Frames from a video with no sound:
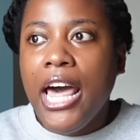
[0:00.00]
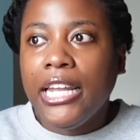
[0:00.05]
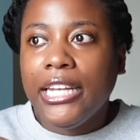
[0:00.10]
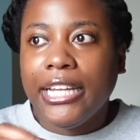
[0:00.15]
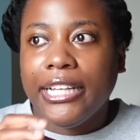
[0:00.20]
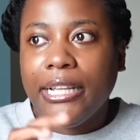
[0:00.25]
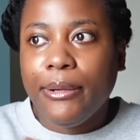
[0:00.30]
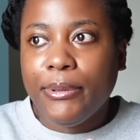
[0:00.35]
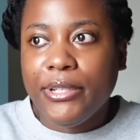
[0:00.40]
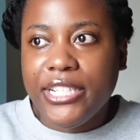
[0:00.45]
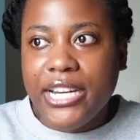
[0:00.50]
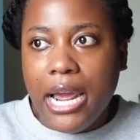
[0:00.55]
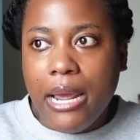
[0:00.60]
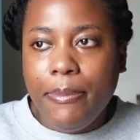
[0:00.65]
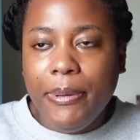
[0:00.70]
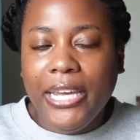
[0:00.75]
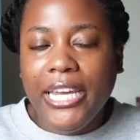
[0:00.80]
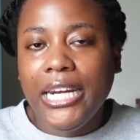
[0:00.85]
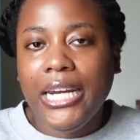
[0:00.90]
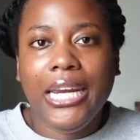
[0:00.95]
like they were
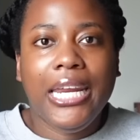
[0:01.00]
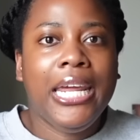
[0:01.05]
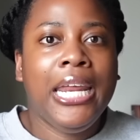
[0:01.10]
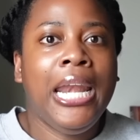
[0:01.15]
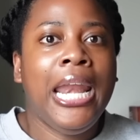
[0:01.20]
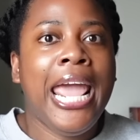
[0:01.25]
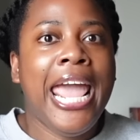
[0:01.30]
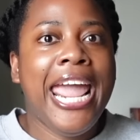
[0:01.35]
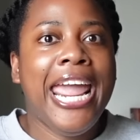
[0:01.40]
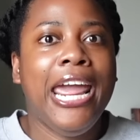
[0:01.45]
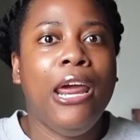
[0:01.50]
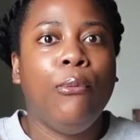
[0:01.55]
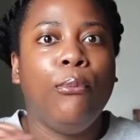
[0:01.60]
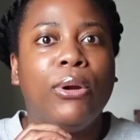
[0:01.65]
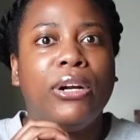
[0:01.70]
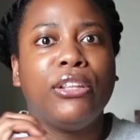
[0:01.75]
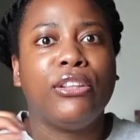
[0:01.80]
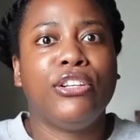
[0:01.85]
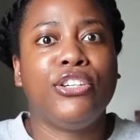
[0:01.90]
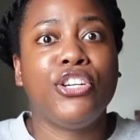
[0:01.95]
typing it in, and
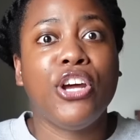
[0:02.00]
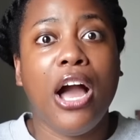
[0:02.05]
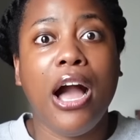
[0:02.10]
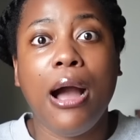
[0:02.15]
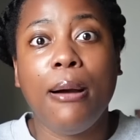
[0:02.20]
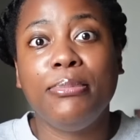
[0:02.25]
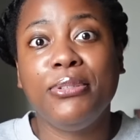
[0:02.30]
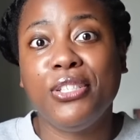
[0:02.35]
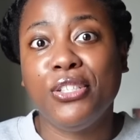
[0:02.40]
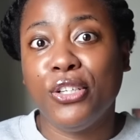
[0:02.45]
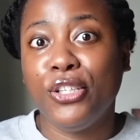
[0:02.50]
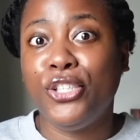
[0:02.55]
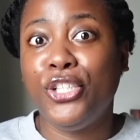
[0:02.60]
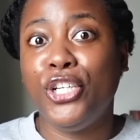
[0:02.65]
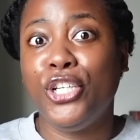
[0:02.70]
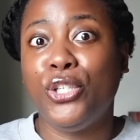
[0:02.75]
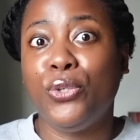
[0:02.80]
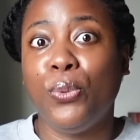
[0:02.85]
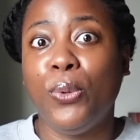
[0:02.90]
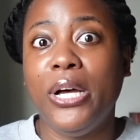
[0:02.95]
one of the top
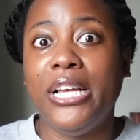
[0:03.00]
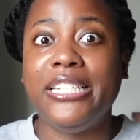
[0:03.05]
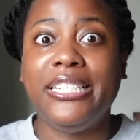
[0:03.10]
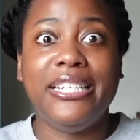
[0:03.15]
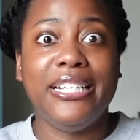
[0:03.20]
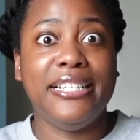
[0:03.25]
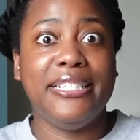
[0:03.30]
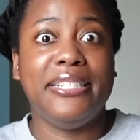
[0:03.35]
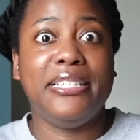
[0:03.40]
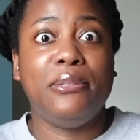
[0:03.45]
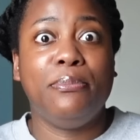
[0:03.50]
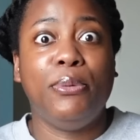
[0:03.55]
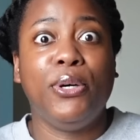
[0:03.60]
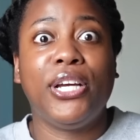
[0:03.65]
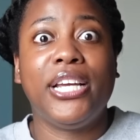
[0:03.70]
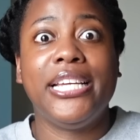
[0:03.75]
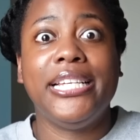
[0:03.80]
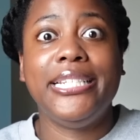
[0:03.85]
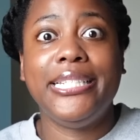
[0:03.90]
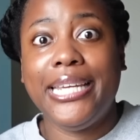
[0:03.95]
searches was, does this
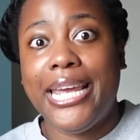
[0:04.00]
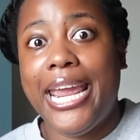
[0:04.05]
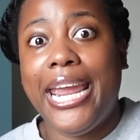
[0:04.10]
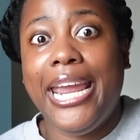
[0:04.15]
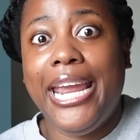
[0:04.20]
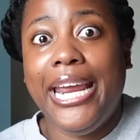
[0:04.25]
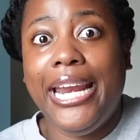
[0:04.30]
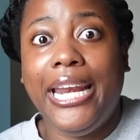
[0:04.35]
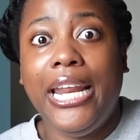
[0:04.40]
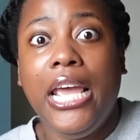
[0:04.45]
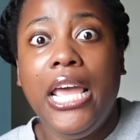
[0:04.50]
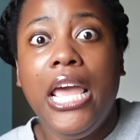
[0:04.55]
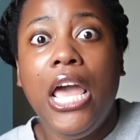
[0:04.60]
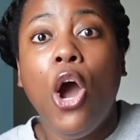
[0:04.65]
book contain,